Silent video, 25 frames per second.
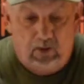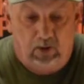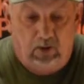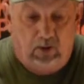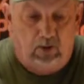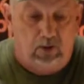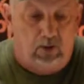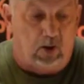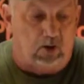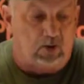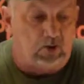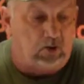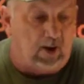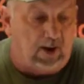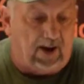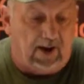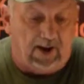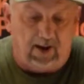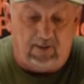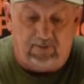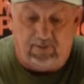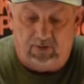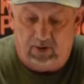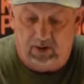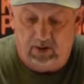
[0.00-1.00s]
You also
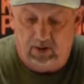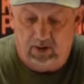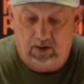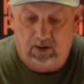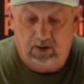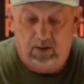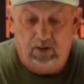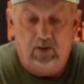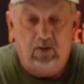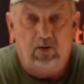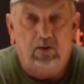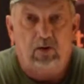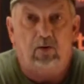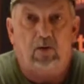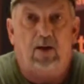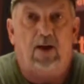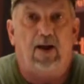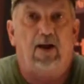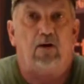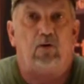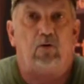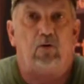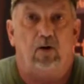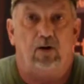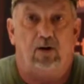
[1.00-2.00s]
have a
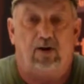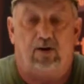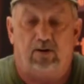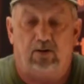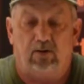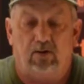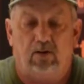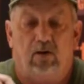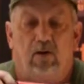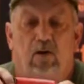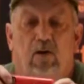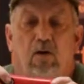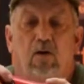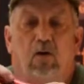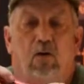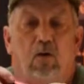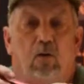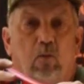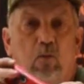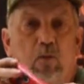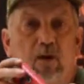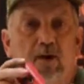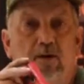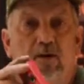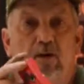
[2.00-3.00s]
hand cranked
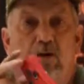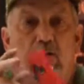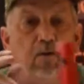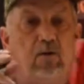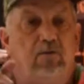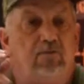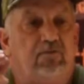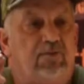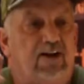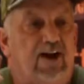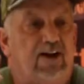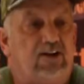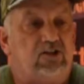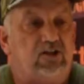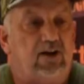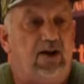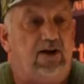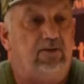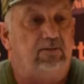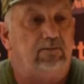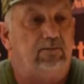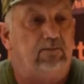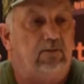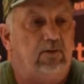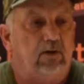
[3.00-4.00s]
radio and
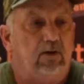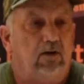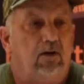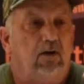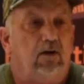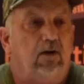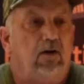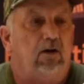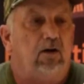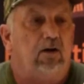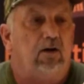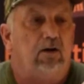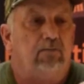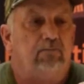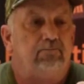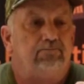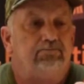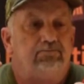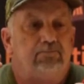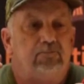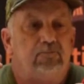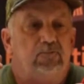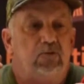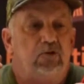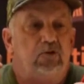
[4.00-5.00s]
flashlight.
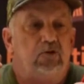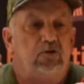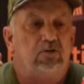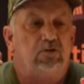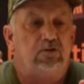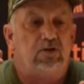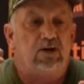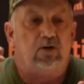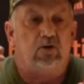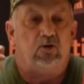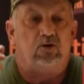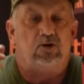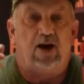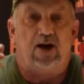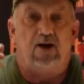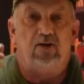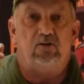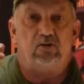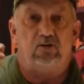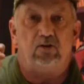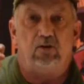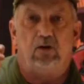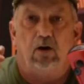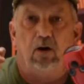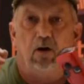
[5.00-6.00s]
This one's an
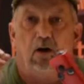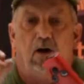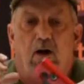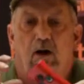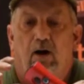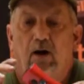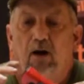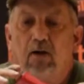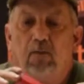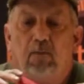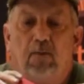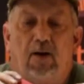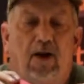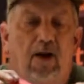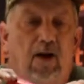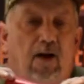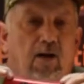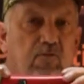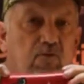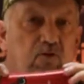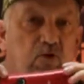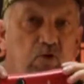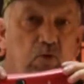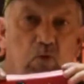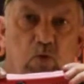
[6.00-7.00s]
Energizer. I
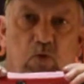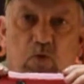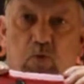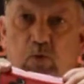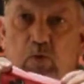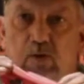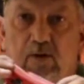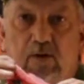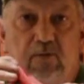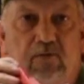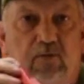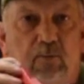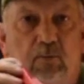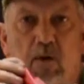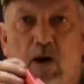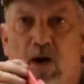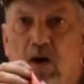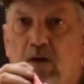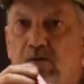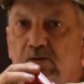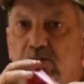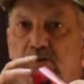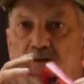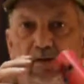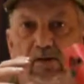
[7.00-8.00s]
have 2 or 3 different
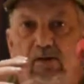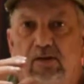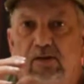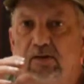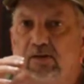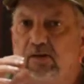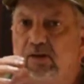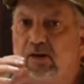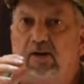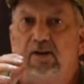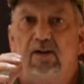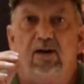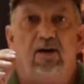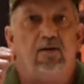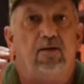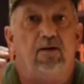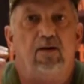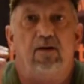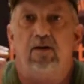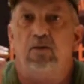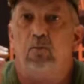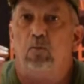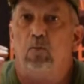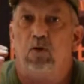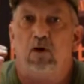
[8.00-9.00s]
models of these. Any
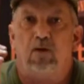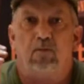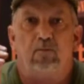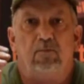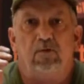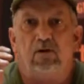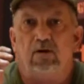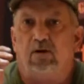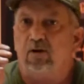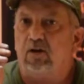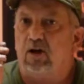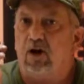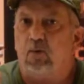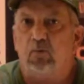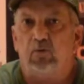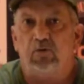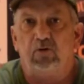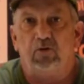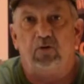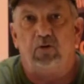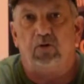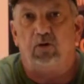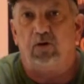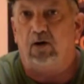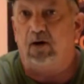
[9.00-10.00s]
one of them can come with
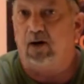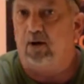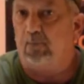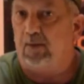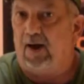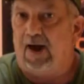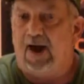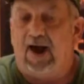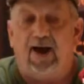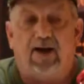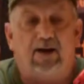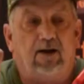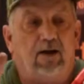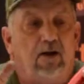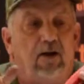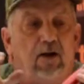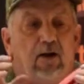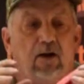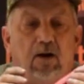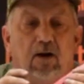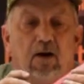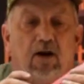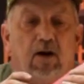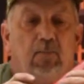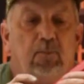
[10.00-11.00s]
your pack,
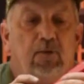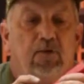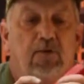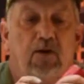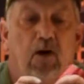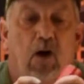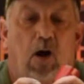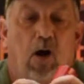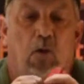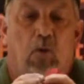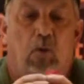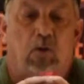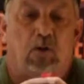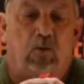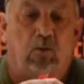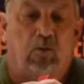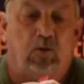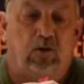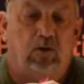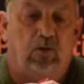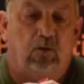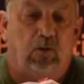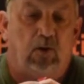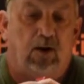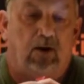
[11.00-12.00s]
but they all work
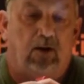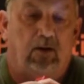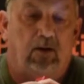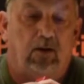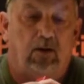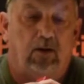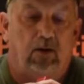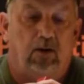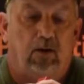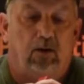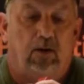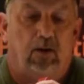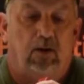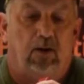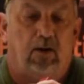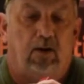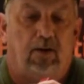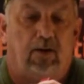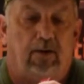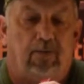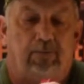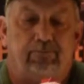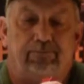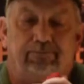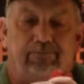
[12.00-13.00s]
really well.
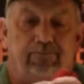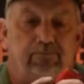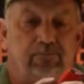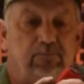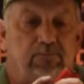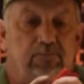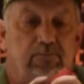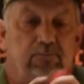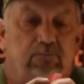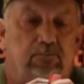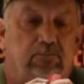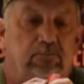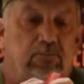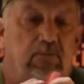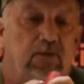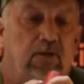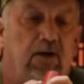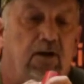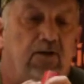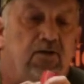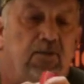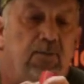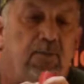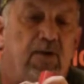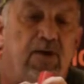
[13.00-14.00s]

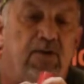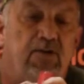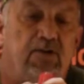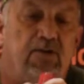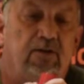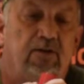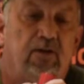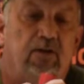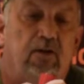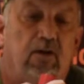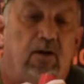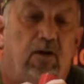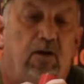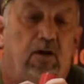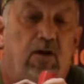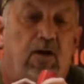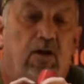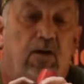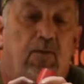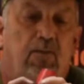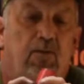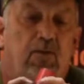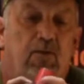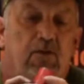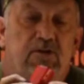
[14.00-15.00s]
That's amazing.
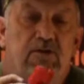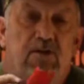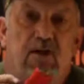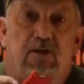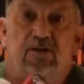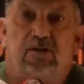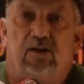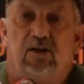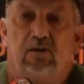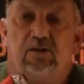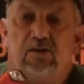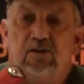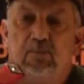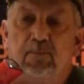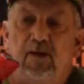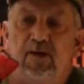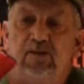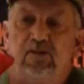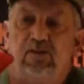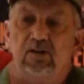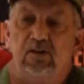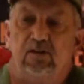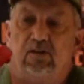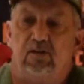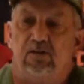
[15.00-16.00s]
The reason I said it's
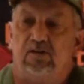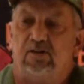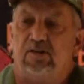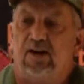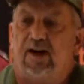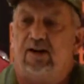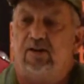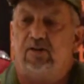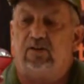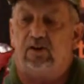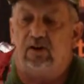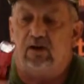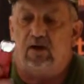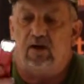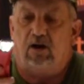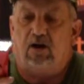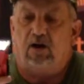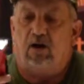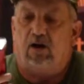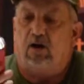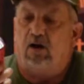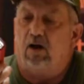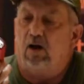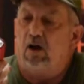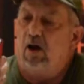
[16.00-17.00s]
amazing is that
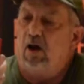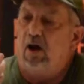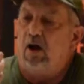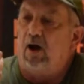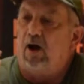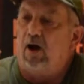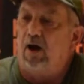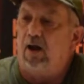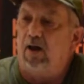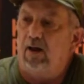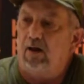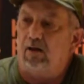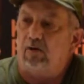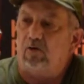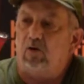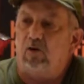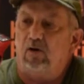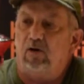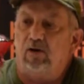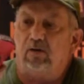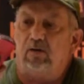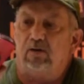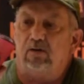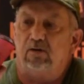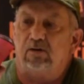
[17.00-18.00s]
I hand
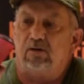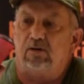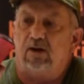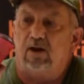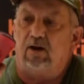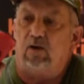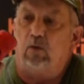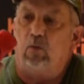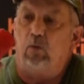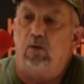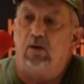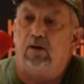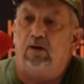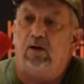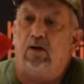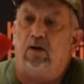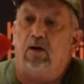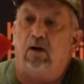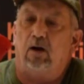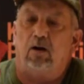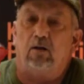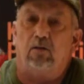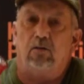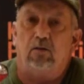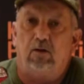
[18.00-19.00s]
cranked this like a week
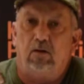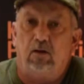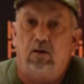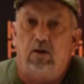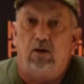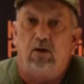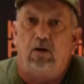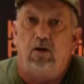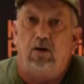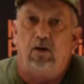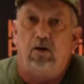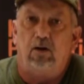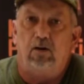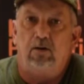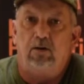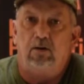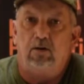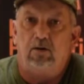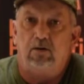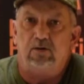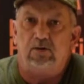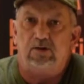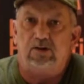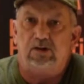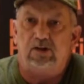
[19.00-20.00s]
ago, and you
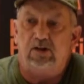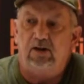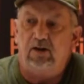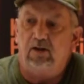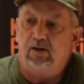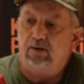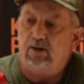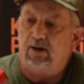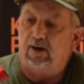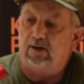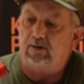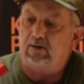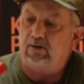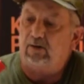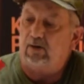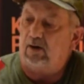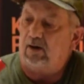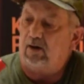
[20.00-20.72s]
can see that